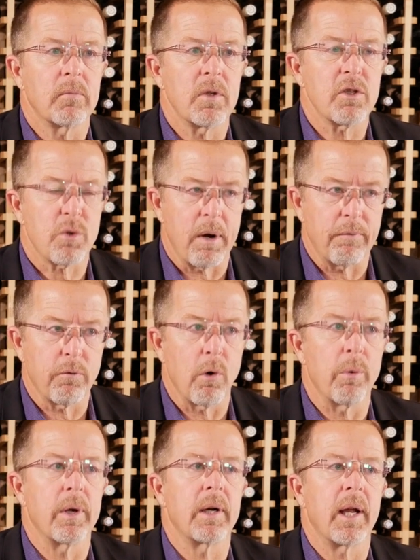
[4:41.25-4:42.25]

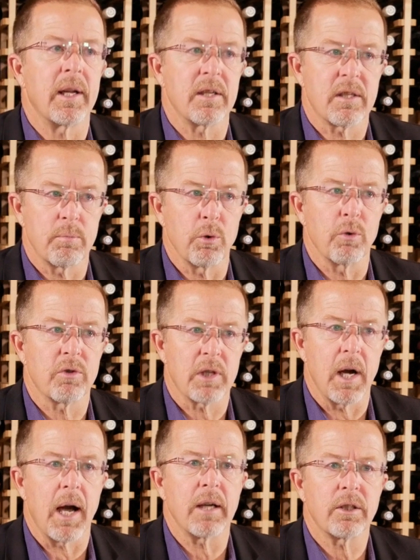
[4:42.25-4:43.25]
straightforward and smooth
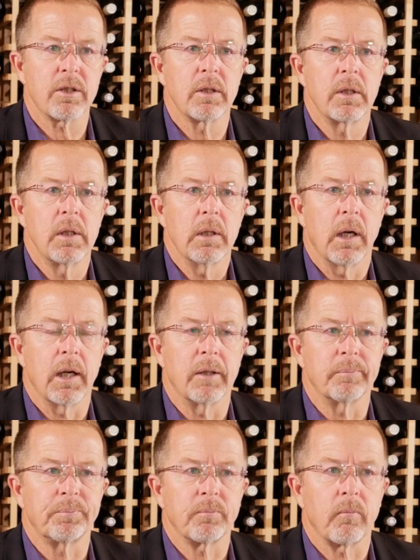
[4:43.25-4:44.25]
Scotch.
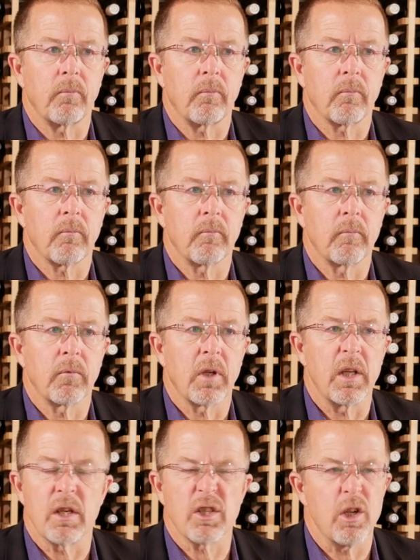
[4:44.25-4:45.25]
And
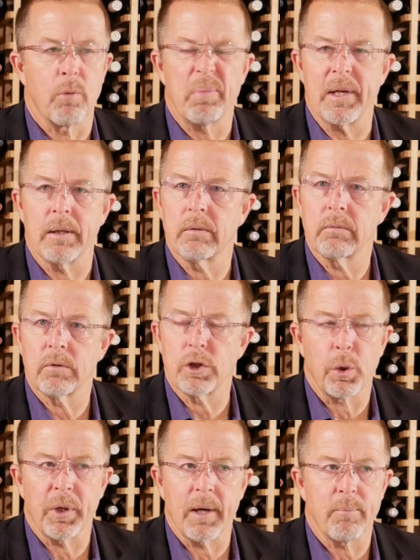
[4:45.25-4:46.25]
there's no peat
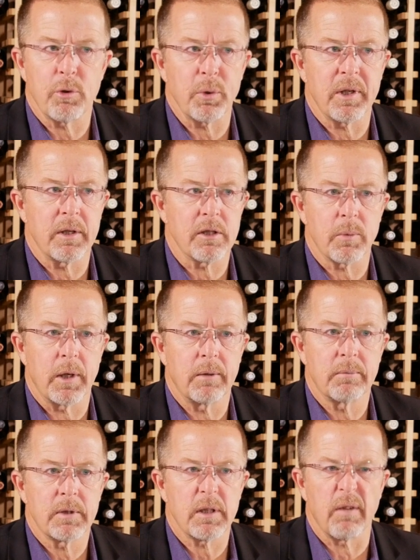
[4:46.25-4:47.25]
showing up through here as
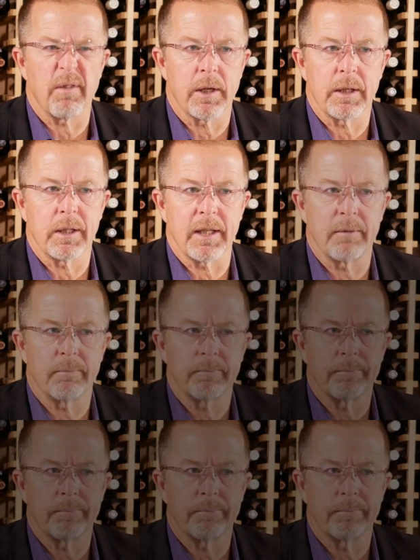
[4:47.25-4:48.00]
well. It's all very clean.